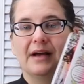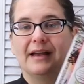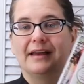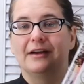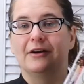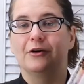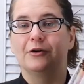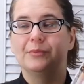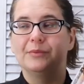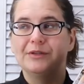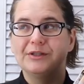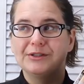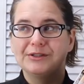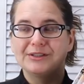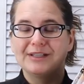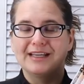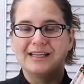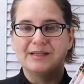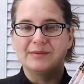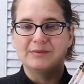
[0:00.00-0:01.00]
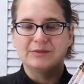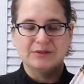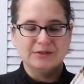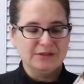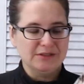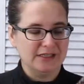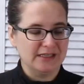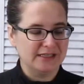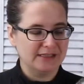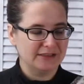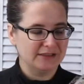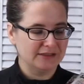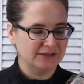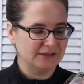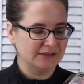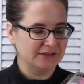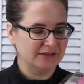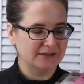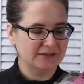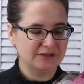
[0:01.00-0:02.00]
I hope you're able
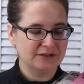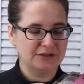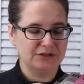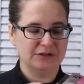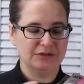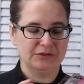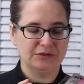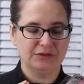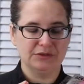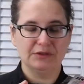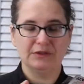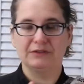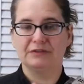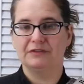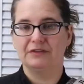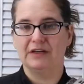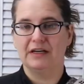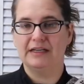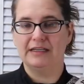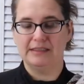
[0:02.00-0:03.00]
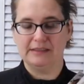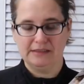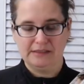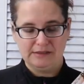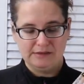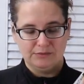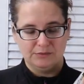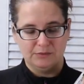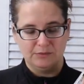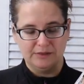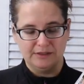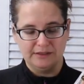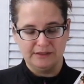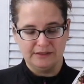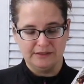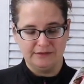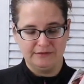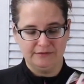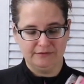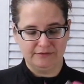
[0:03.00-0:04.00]
to find one
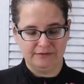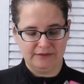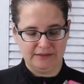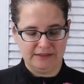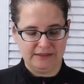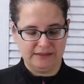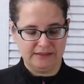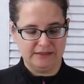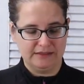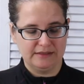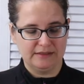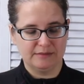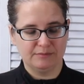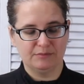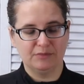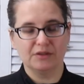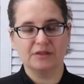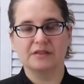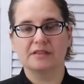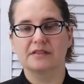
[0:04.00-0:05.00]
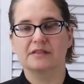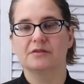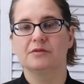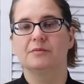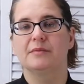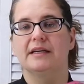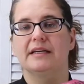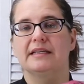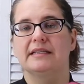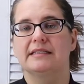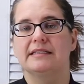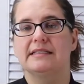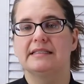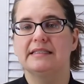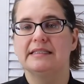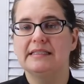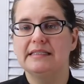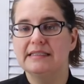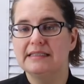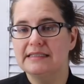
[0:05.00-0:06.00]
of these books or
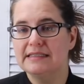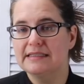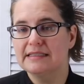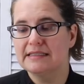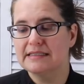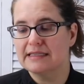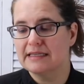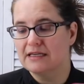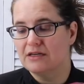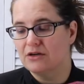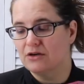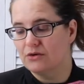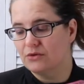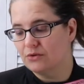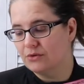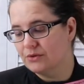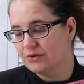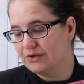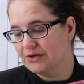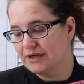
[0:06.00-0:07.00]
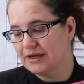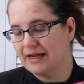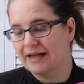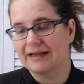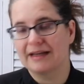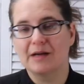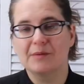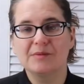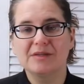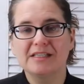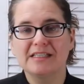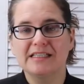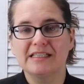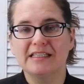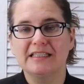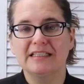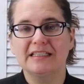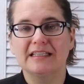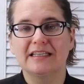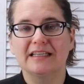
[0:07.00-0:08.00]
magazines or a cup of
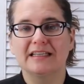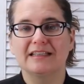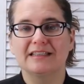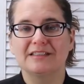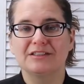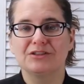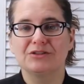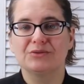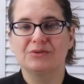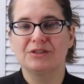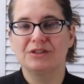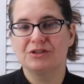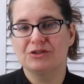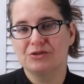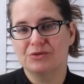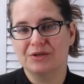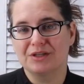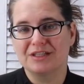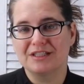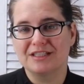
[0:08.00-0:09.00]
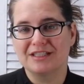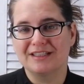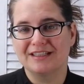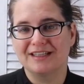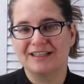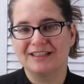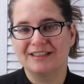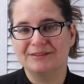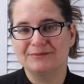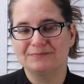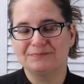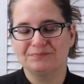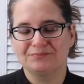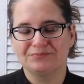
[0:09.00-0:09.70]
tea to enjoy today.